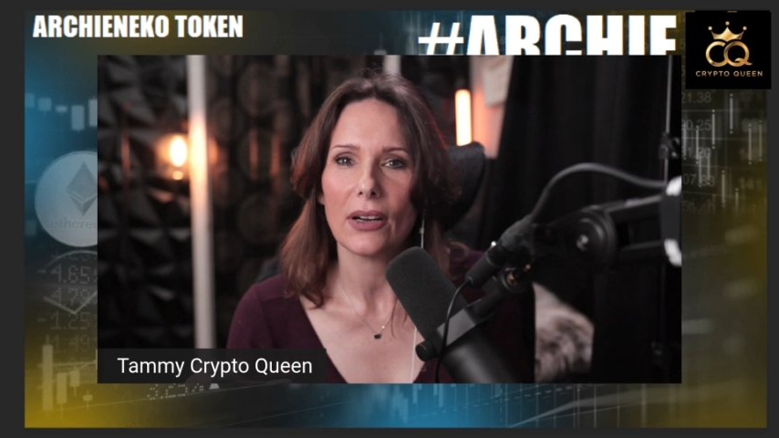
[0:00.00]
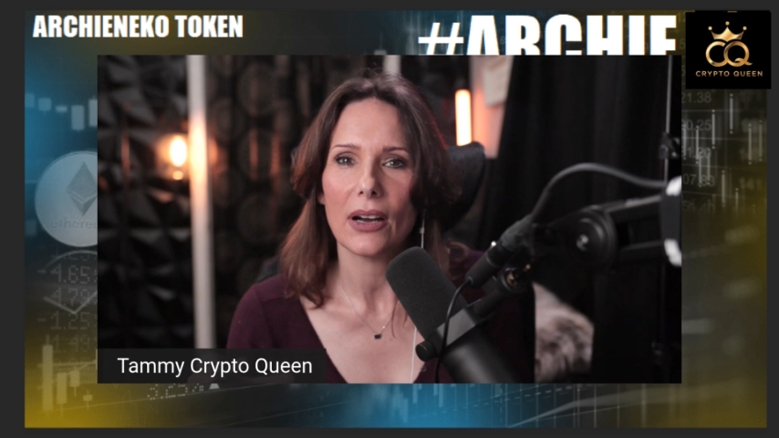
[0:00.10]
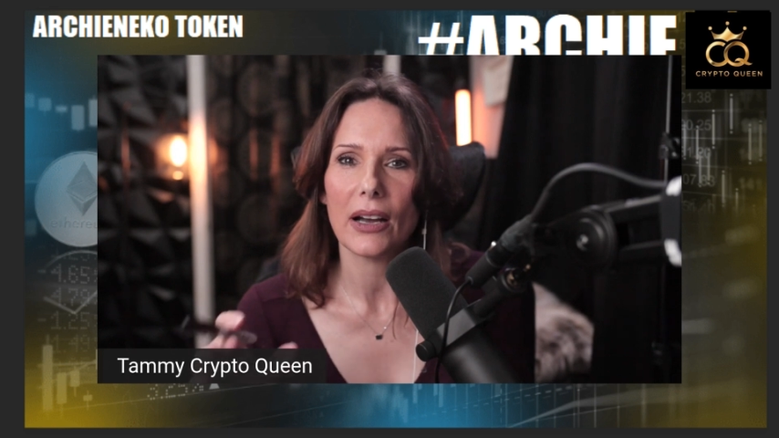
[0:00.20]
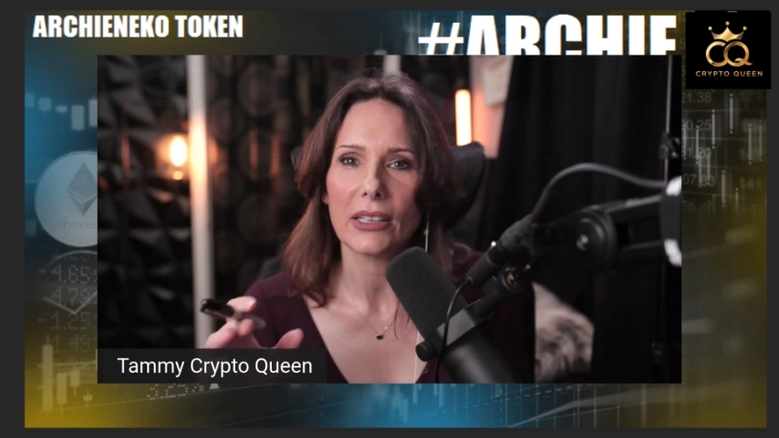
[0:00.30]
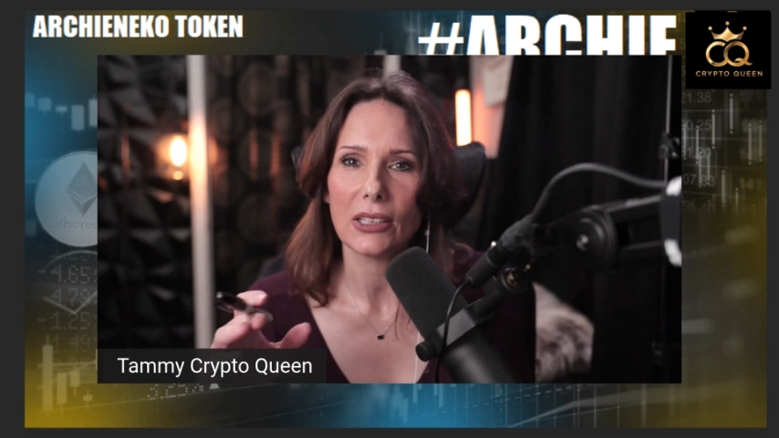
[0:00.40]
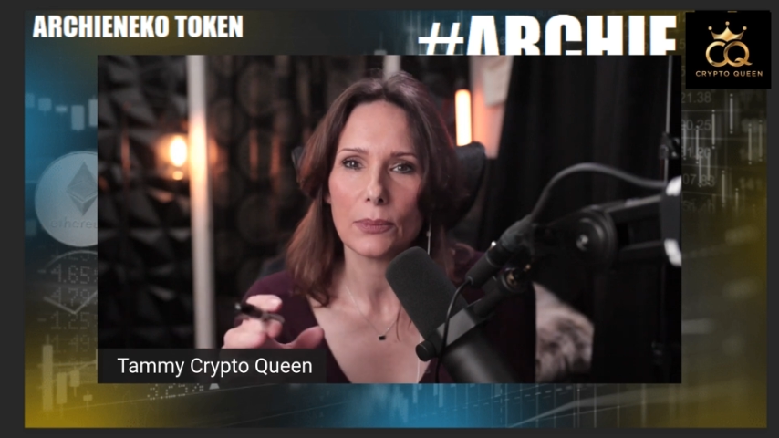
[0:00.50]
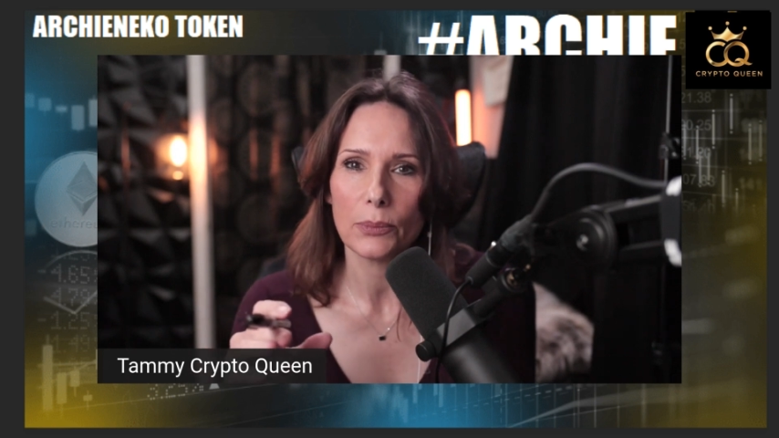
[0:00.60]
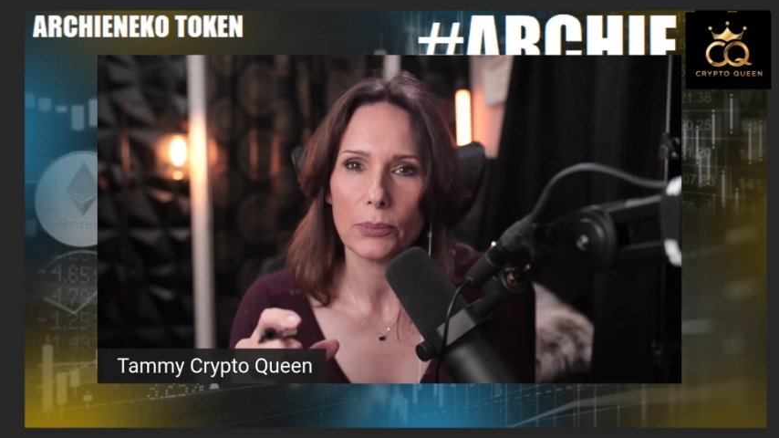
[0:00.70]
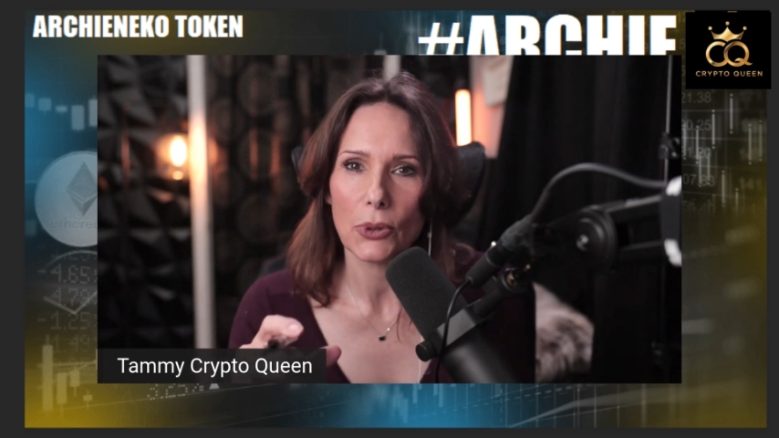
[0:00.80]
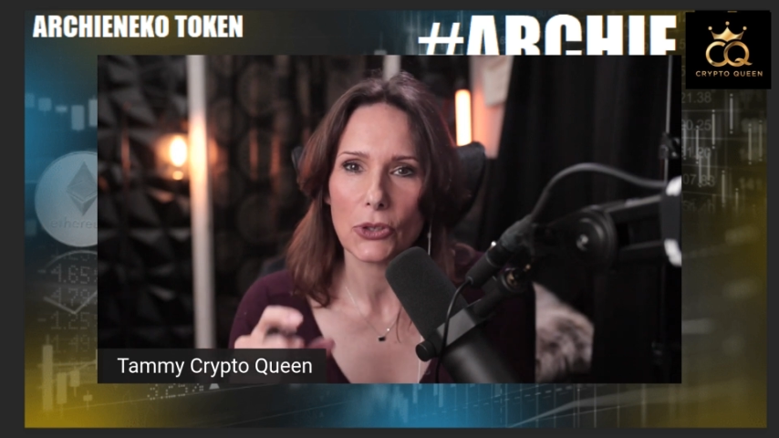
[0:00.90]
I can
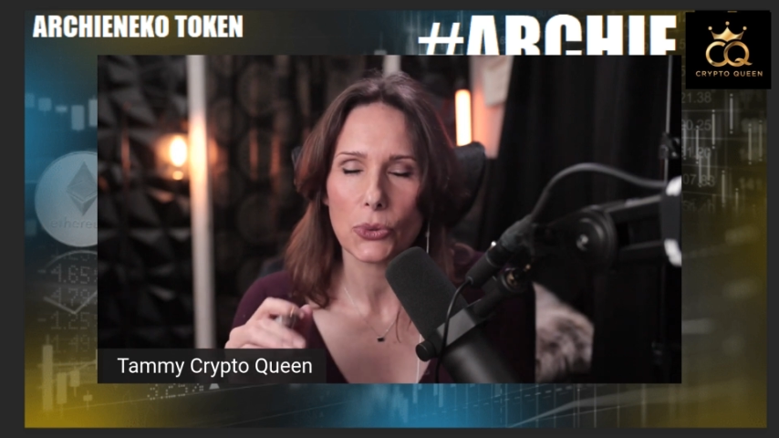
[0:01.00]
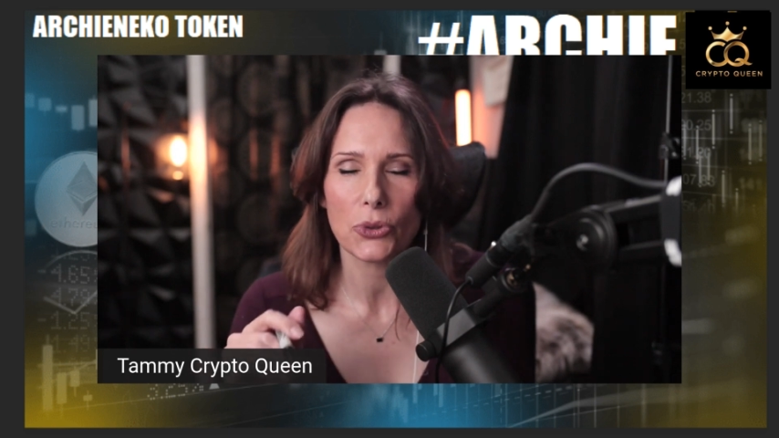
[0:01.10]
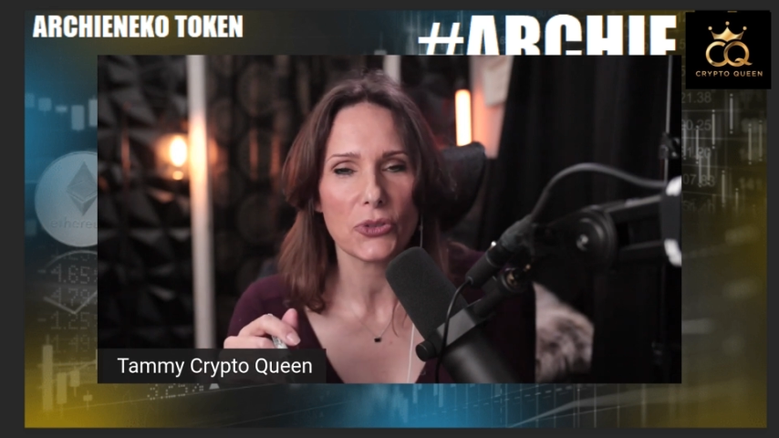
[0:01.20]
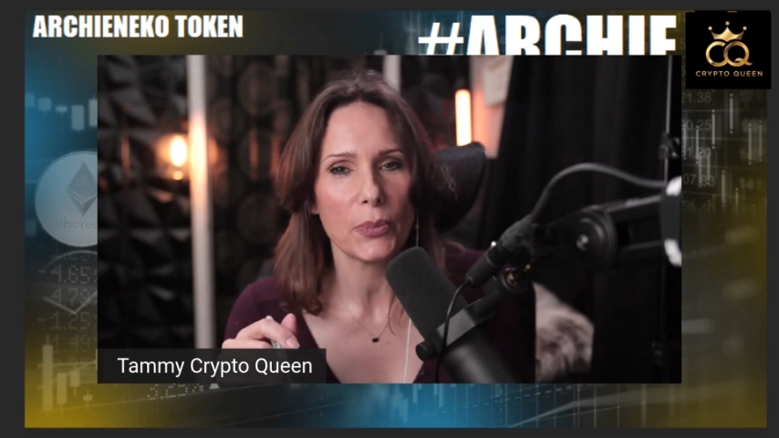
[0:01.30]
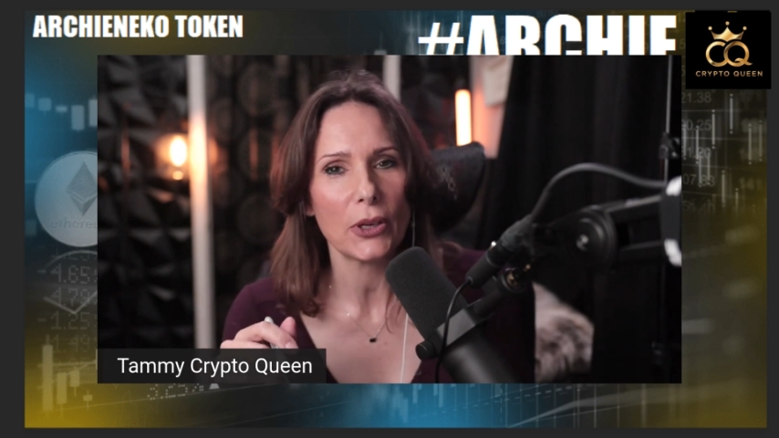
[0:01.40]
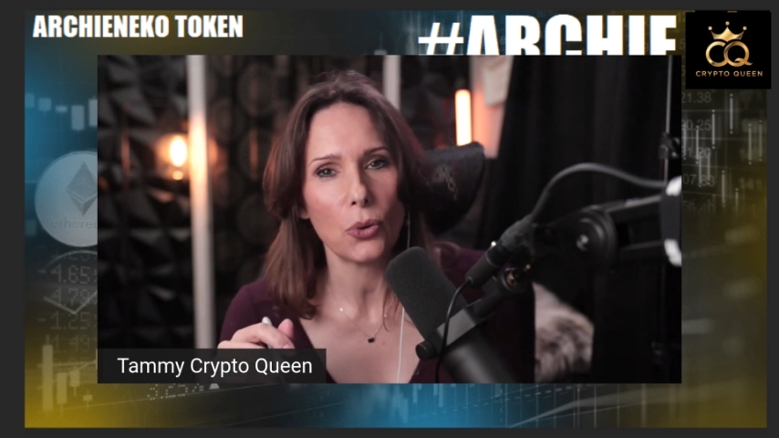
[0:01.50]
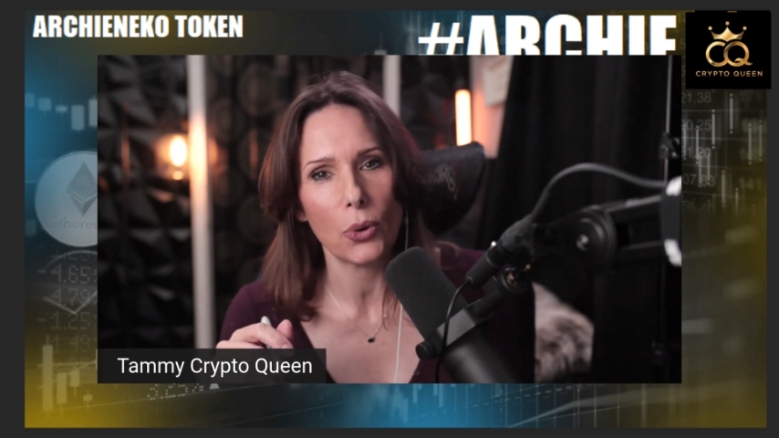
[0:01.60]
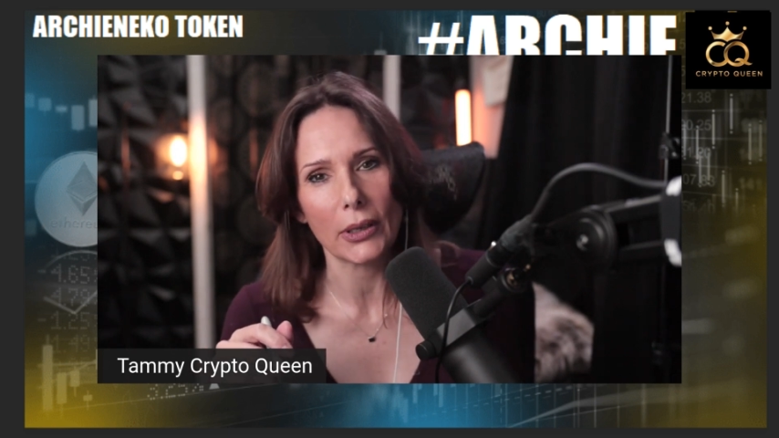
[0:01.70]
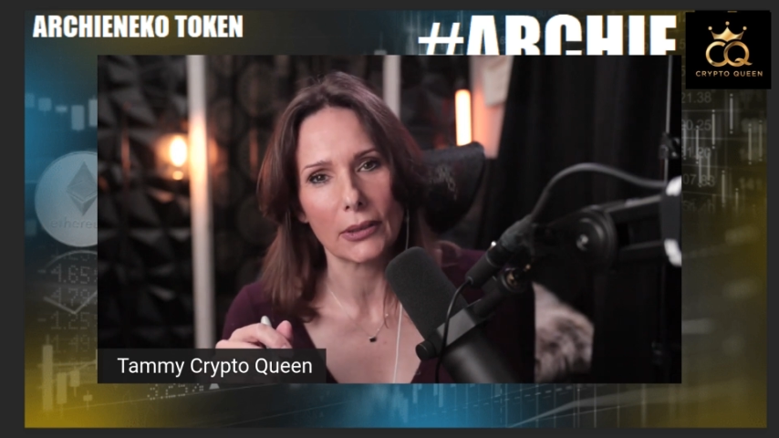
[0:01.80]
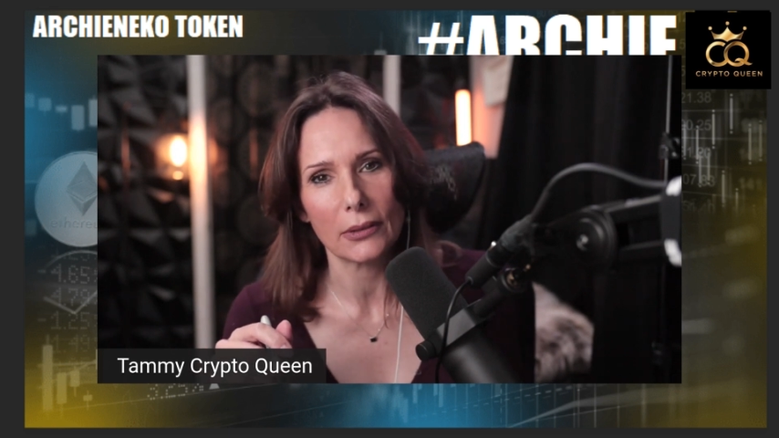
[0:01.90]
put towards Bitcoin,